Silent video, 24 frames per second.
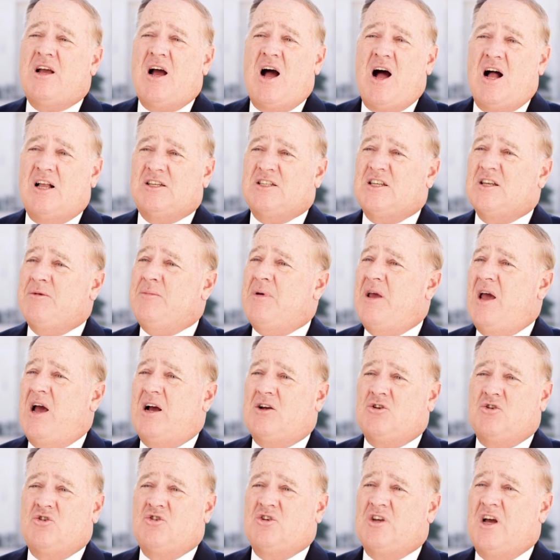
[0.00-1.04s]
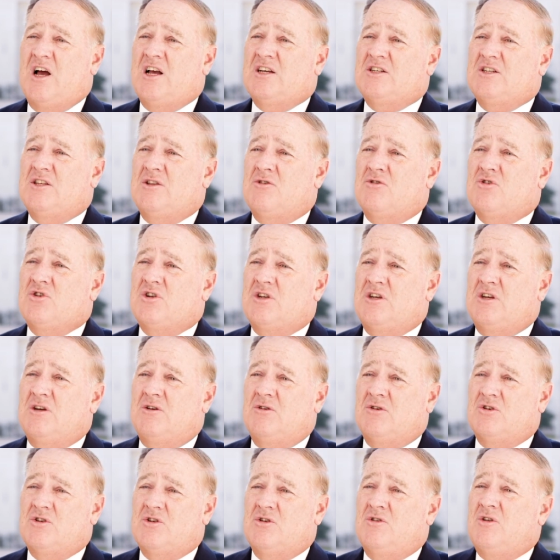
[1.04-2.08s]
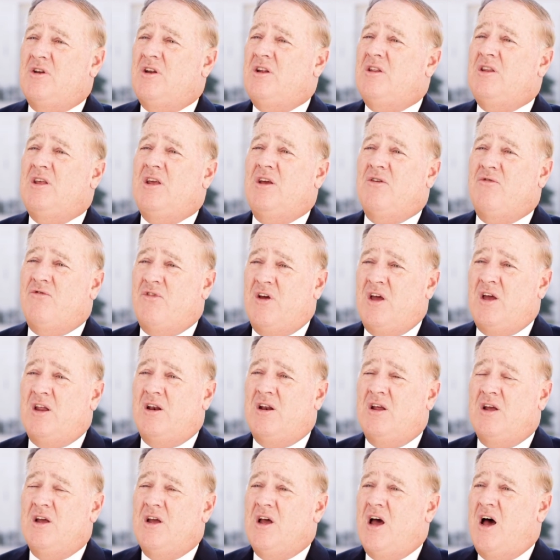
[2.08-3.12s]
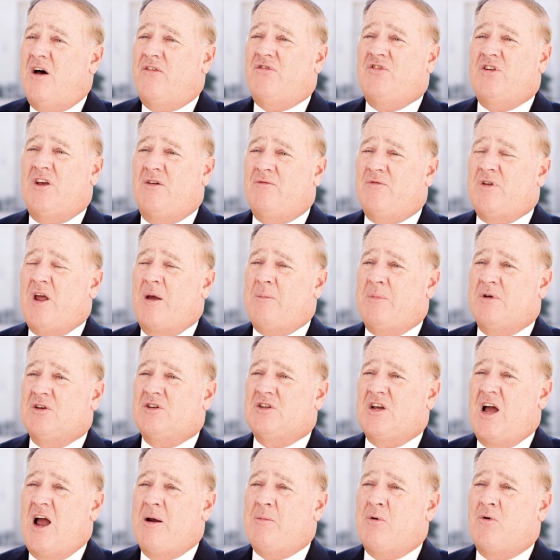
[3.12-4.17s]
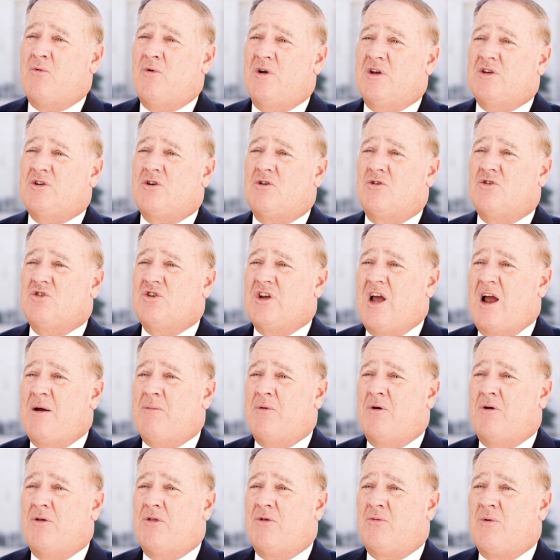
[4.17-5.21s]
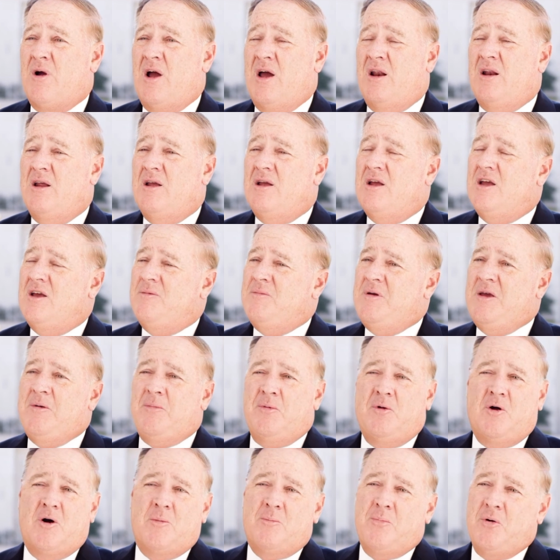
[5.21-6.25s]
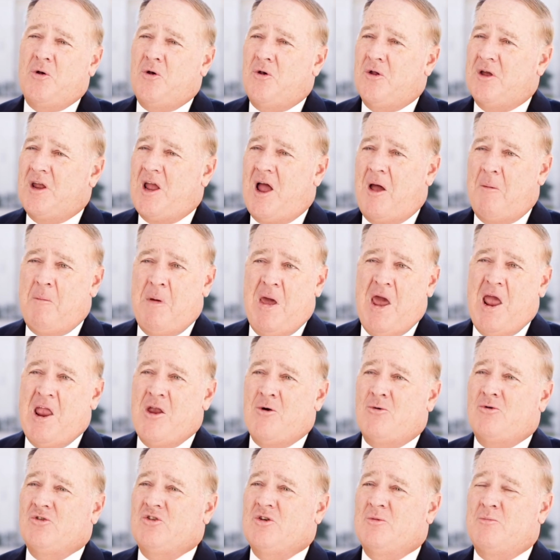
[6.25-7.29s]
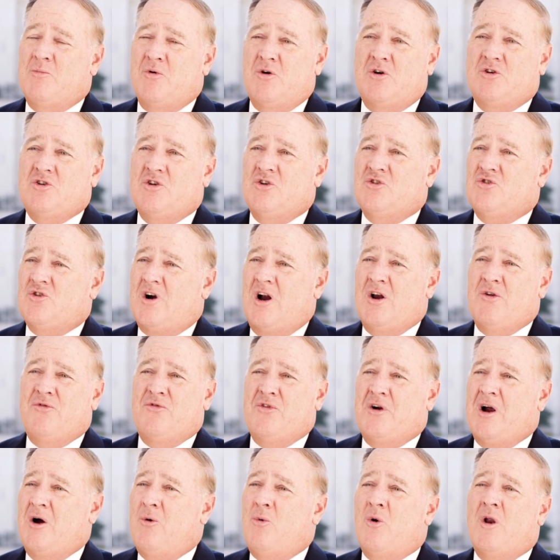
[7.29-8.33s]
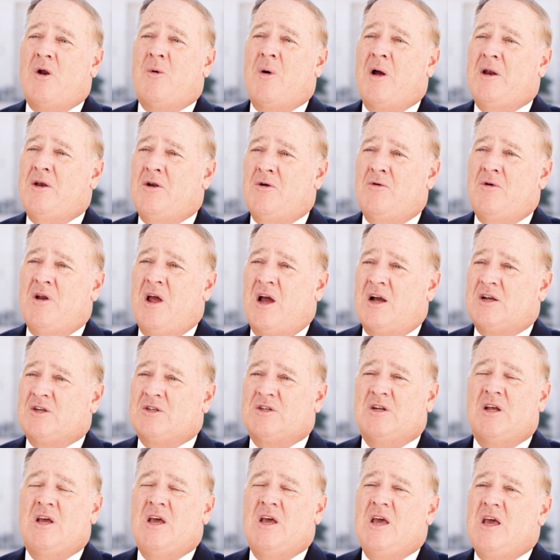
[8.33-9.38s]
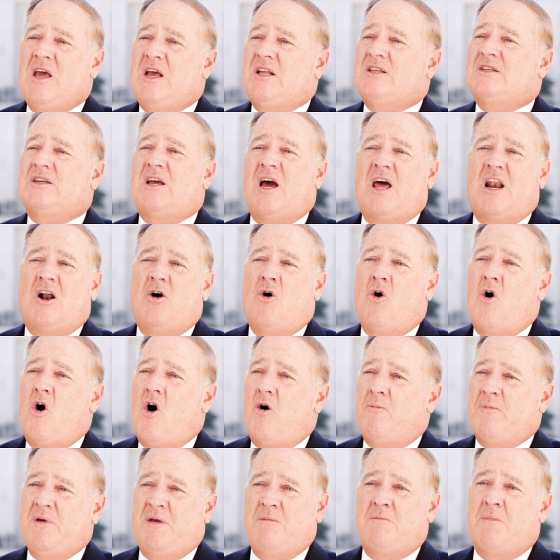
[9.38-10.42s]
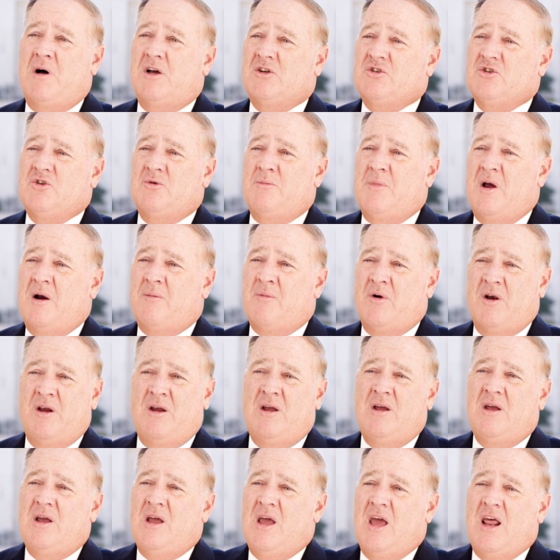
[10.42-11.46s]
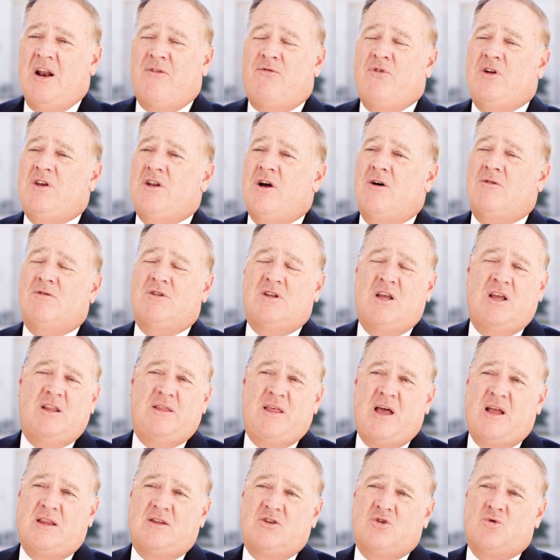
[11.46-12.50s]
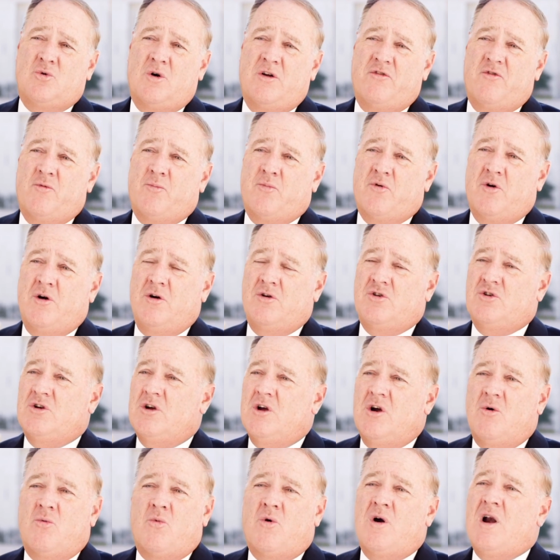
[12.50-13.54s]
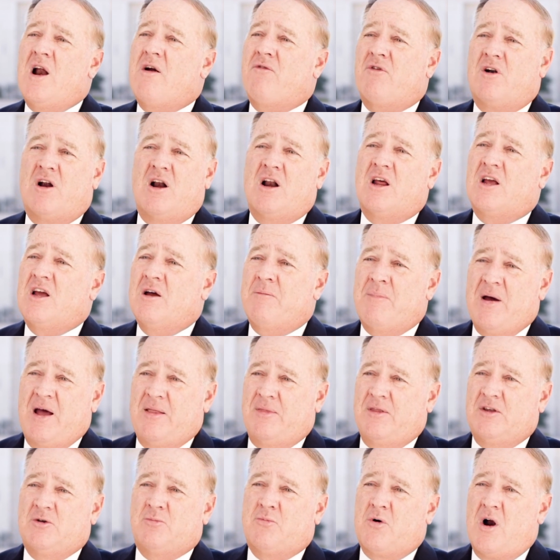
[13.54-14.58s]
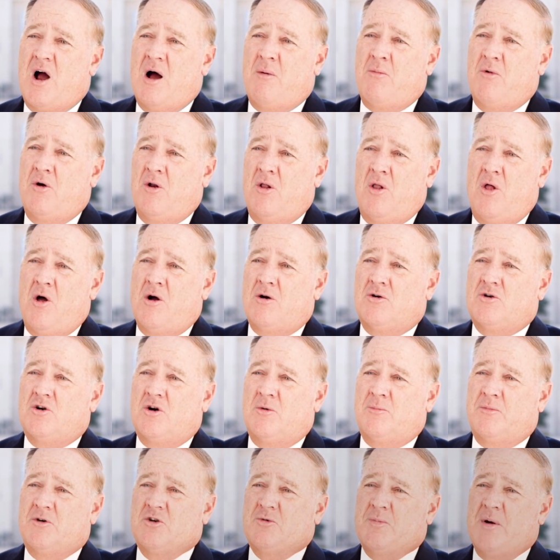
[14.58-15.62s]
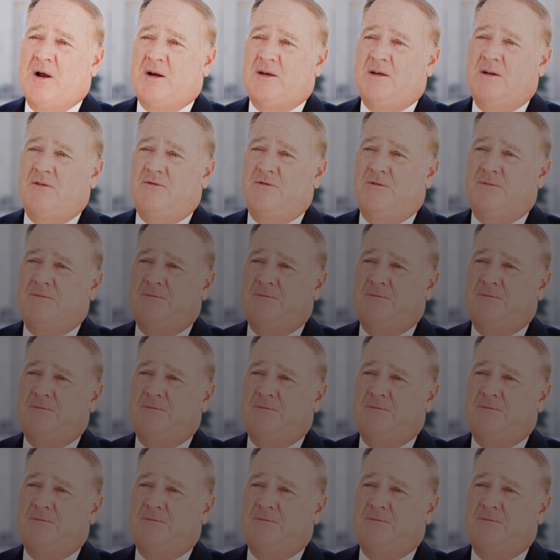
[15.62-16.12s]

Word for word: constantly be exercising their skills so that in the event of some type of cyber risk or cyber threat, People aren't pulling out manuals and books and trying to figure out what do I do next. It's got to all be muscle memory. And if we don't take that sort of approach, we're never going to combat this problem on a long term perspective.